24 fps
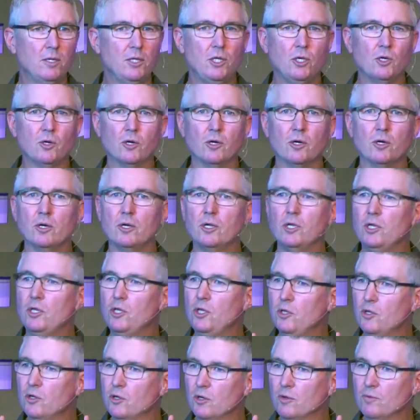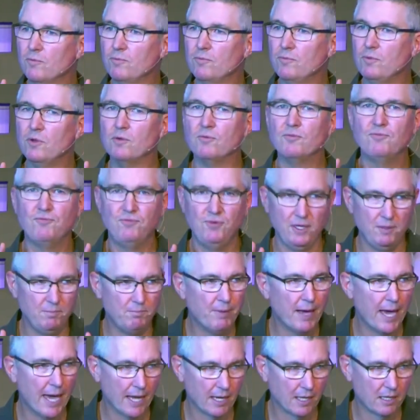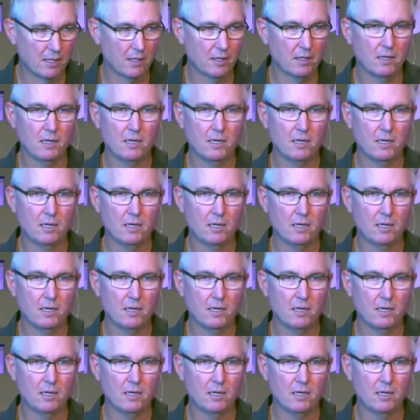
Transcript: your feedback.